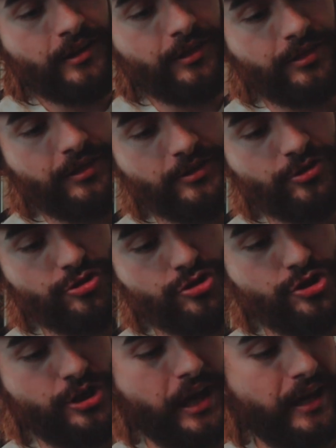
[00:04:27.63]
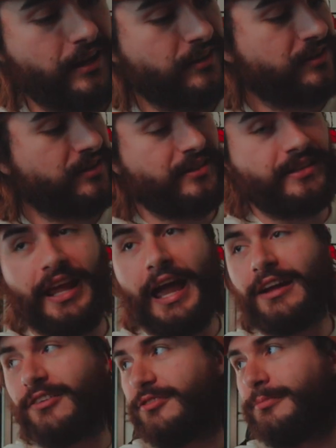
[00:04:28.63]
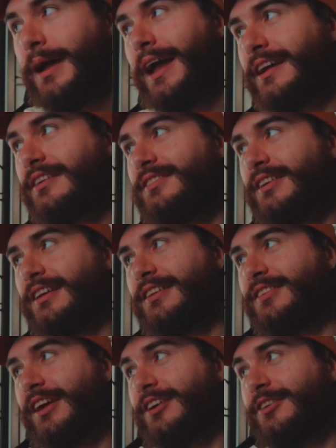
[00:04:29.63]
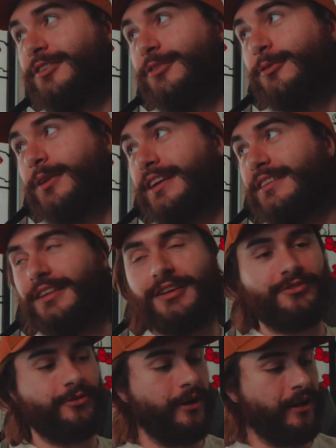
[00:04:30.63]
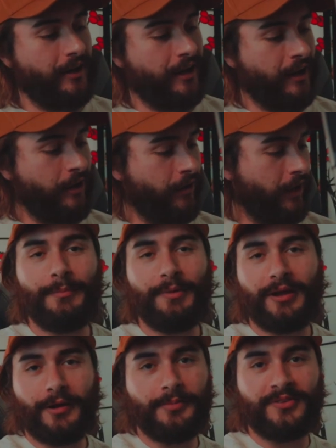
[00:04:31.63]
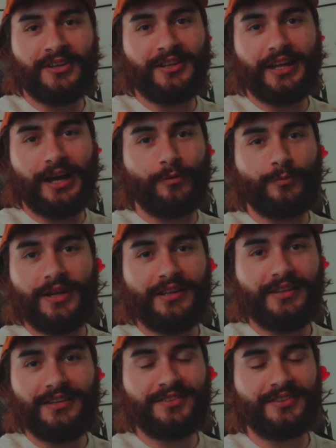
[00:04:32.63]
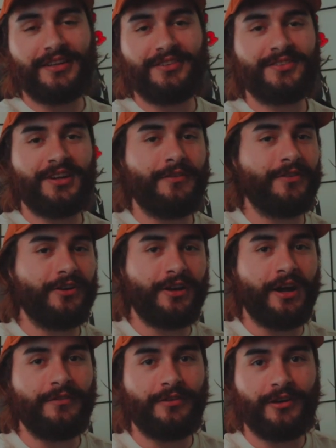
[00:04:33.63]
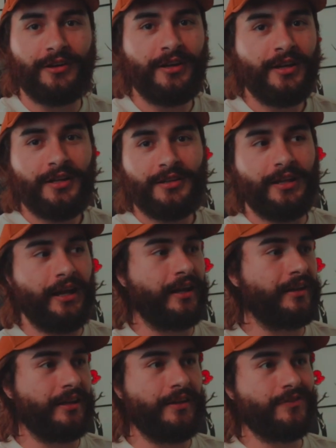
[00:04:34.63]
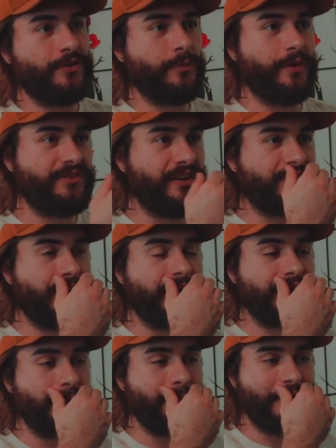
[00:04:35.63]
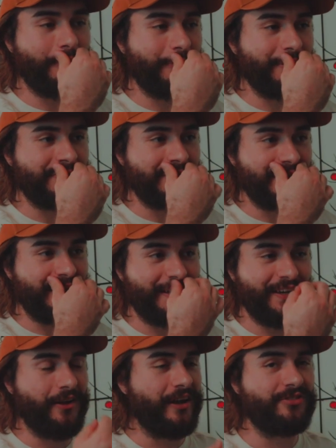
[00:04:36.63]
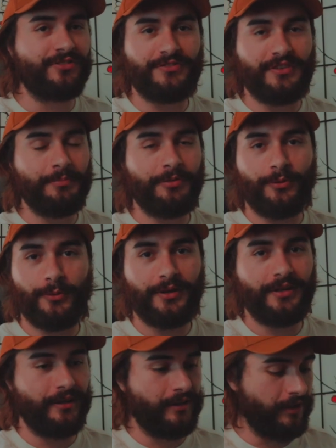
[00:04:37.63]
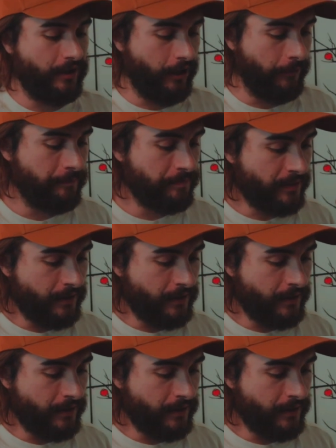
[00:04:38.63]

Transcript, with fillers: this giant stack of magazines, I couldn't read these right now. I'm not gonna pretend like I read these things cover to cover. Like even the ones I've got in the mail recently, you know, I just flip through it, and you know,